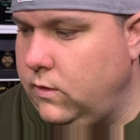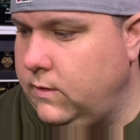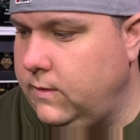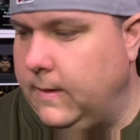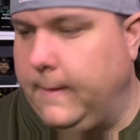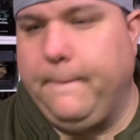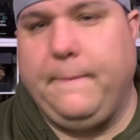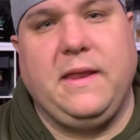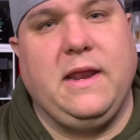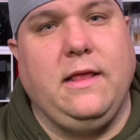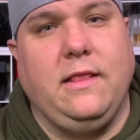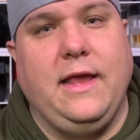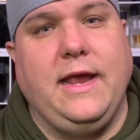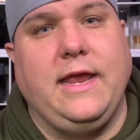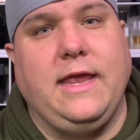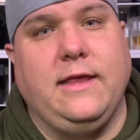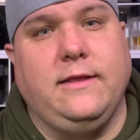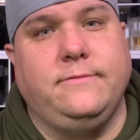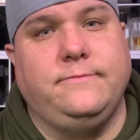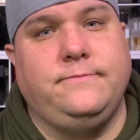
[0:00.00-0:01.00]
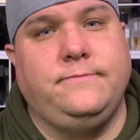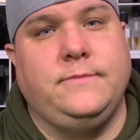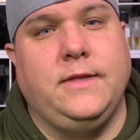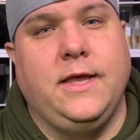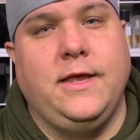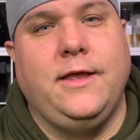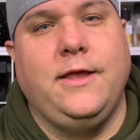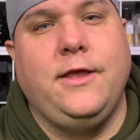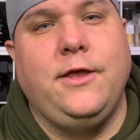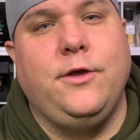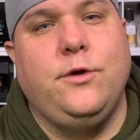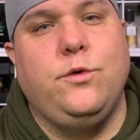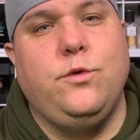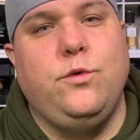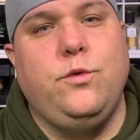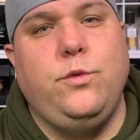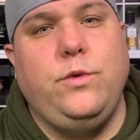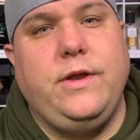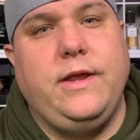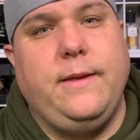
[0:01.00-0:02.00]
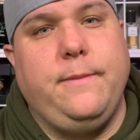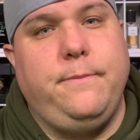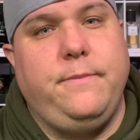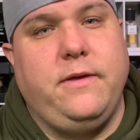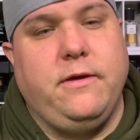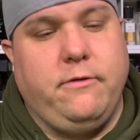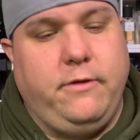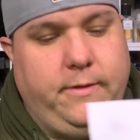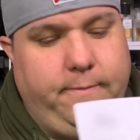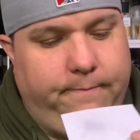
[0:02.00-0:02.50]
but I like it. Oud Imperium.